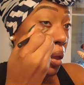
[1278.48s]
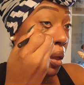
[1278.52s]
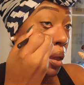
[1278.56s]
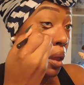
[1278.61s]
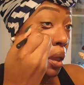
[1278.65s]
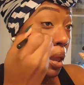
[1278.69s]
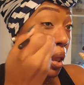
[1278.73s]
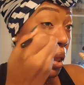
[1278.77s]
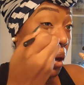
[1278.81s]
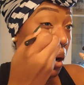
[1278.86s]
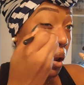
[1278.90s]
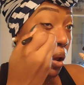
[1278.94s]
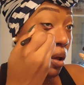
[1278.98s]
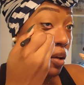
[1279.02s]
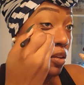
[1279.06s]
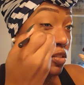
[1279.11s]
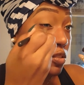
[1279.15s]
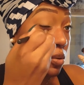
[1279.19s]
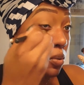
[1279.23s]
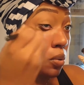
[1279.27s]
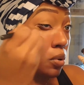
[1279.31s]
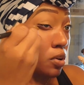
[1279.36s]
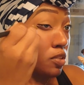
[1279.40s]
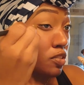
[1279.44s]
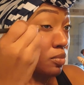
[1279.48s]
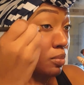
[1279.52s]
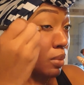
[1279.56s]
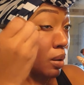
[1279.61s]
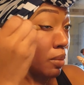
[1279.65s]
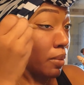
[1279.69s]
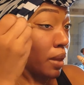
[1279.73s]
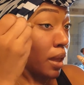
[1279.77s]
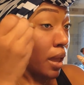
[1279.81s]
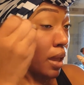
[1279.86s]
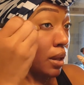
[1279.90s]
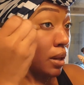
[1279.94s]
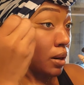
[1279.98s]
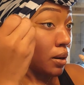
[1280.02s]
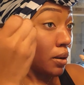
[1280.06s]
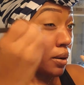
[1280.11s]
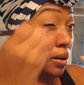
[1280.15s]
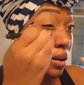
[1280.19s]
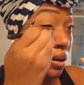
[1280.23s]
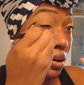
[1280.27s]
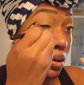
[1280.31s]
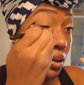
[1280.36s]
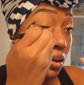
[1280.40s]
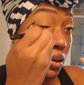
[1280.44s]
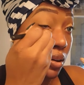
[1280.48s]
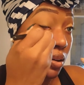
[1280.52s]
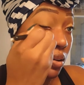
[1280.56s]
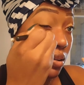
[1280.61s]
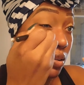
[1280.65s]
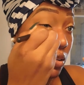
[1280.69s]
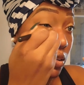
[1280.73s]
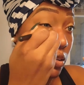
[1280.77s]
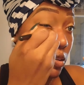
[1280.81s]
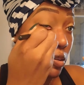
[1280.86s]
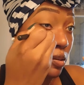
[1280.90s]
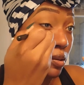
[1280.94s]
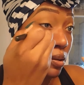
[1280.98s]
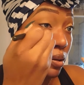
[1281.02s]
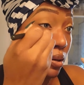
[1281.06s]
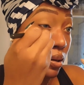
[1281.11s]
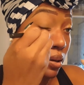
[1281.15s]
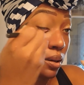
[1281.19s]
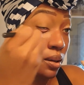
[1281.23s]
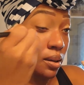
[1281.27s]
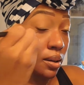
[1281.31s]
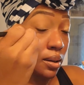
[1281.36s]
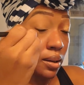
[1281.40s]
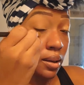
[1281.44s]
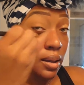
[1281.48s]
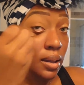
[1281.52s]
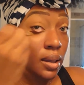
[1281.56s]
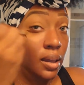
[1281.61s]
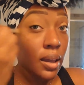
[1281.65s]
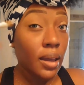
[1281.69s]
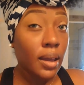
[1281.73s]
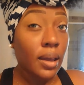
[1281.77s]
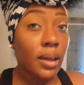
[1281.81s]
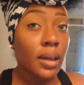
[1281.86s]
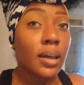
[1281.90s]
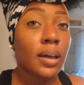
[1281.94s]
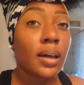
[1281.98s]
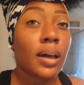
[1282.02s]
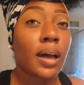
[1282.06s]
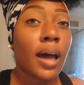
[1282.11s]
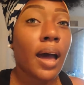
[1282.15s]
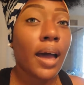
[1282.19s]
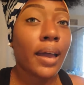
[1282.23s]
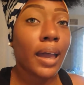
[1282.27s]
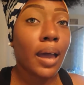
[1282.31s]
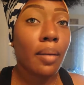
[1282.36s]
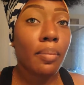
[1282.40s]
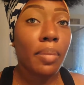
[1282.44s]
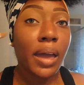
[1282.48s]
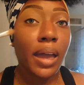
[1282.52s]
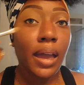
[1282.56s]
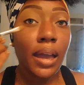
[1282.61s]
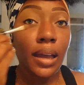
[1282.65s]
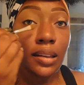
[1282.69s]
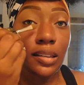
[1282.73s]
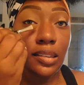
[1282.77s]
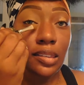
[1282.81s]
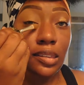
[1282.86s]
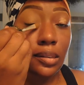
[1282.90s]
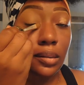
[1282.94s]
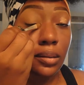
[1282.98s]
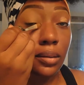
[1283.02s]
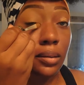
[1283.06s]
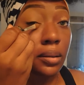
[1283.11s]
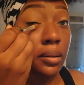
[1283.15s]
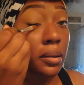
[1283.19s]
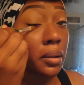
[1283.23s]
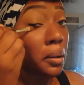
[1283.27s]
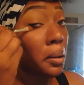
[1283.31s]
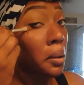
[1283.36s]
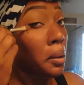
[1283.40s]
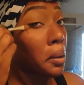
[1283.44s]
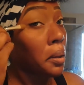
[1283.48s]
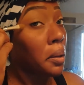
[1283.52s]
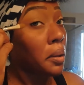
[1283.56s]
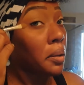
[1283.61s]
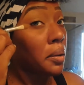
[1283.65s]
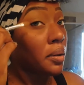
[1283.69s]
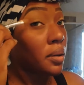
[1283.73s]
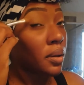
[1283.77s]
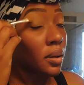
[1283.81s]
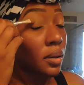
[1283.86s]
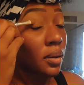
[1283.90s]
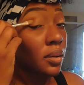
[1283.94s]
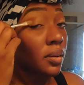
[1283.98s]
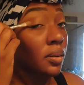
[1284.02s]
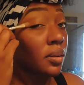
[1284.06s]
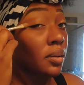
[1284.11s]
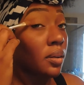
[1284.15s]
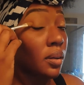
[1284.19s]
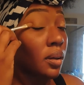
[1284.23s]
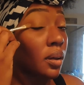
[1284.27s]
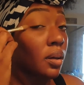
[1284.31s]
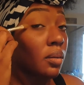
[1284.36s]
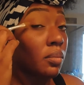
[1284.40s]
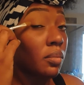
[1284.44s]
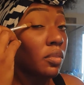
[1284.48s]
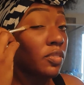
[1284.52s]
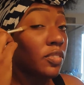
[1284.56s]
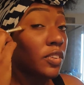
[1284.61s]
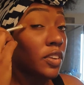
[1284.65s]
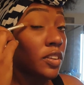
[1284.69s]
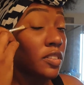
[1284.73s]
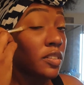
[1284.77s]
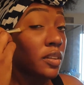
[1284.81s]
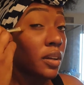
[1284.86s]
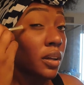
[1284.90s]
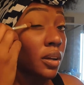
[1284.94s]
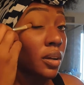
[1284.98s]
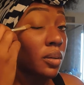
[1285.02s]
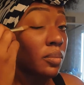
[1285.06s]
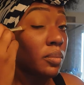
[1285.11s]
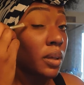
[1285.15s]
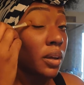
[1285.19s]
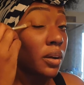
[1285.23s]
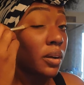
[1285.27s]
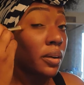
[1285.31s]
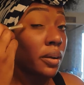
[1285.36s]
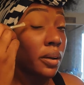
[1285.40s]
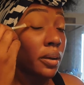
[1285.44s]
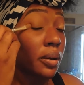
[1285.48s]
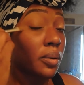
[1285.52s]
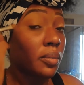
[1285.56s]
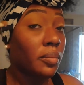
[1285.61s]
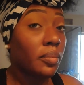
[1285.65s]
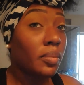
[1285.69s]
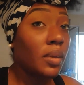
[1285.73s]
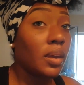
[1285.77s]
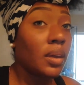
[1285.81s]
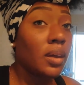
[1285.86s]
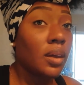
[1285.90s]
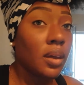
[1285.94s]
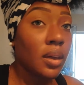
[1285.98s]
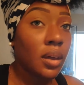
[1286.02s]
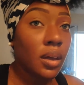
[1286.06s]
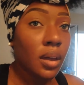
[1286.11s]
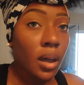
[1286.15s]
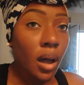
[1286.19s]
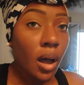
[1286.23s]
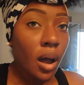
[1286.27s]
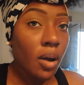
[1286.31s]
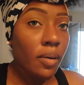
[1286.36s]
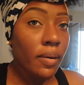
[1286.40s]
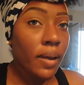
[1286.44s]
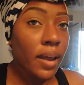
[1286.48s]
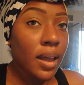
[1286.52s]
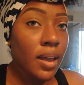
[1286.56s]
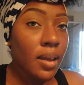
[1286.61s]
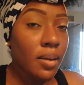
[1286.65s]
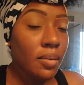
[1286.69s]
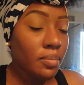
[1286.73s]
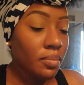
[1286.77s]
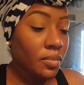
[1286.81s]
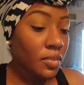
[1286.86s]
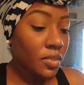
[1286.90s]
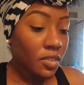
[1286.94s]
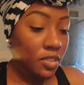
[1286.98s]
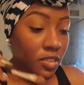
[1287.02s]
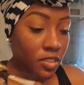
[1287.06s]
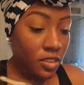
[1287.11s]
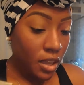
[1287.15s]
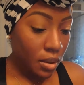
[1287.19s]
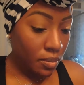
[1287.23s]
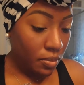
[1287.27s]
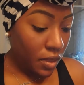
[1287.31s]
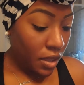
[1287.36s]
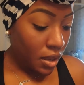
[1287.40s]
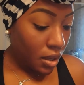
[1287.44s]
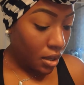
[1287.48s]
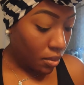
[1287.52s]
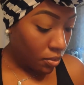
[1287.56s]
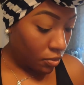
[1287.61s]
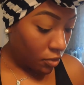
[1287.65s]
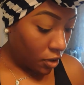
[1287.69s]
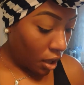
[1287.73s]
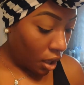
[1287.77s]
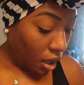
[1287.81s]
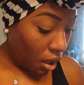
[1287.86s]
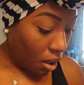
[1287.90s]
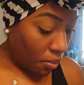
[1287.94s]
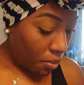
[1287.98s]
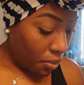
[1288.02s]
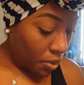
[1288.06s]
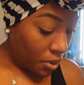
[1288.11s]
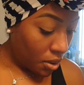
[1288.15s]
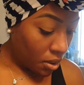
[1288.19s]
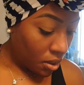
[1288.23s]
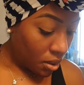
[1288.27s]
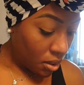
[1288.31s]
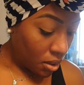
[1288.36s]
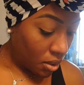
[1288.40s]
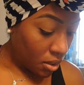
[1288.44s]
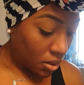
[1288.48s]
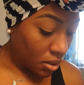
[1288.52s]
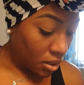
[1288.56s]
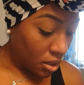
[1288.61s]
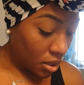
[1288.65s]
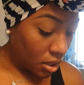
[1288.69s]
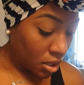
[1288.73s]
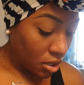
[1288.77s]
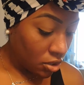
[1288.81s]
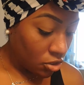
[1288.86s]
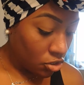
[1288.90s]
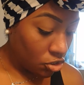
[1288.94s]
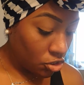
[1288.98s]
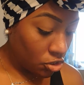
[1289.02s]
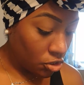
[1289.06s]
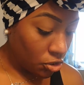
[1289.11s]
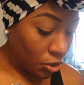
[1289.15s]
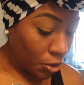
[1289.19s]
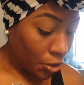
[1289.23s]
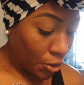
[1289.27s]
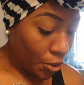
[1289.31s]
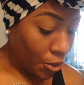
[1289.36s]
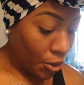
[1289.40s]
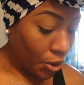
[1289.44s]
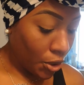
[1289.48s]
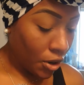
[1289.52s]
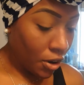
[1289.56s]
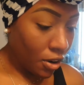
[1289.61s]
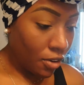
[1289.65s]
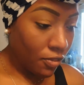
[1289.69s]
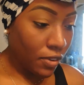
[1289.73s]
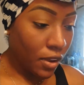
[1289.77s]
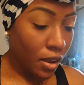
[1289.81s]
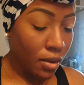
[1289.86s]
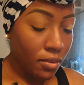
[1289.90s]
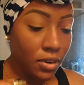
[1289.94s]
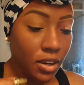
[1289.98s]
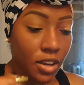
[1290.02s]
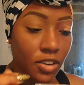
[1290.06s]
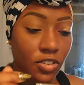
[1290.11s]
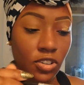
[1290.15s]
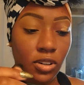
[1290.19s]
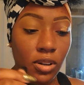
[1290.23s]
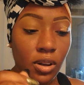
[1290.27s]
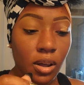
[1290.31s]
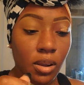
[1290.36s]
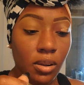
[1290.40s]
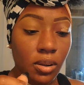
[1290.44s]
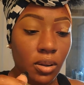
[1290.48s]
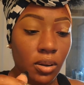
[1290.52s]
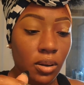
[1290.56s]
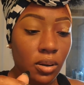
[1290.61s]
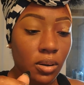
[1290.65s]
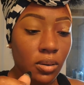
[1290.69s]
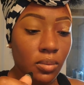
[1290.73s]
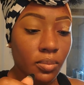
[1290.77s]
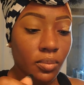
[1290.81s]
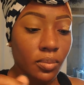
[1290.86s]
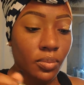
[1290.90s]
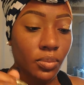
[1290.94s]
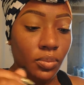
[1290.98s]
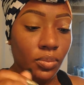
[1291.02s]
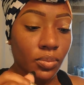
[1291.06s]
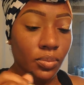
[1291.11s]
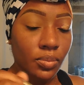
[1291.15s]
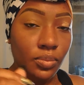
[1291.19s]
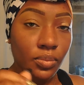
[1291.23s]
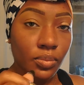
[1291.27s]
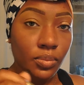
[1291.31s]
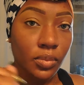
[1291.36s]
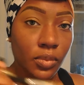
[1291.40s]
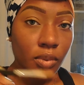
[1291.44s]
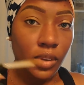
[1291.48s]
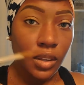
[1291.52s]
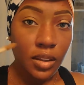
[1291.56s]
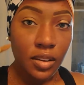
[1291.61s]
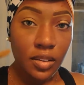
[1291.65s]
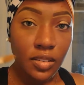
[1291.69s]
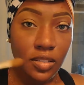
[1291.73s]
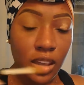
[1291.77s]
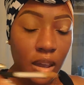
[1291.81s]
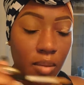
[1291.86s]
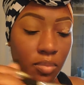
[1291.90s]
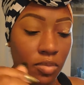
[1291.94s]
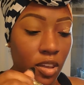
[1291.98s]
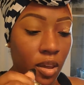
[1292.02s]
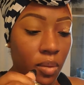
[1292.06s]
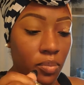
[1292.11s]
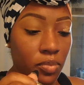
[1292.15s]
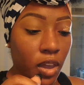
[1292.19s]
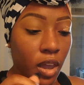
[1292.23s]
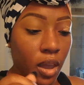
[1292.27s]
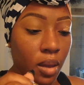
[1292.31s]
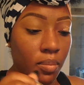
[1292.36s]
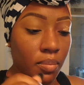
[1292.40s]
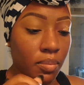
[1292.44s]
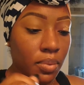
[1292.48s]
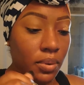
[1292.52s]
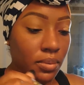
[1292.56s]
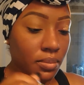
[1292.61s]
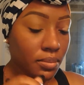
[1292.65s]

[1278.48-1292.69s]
And I also go into my bag area because I got bags. I'm going to fix that up later though. Alright, same thing up top. Get your foundation color. Tap, tap, tap.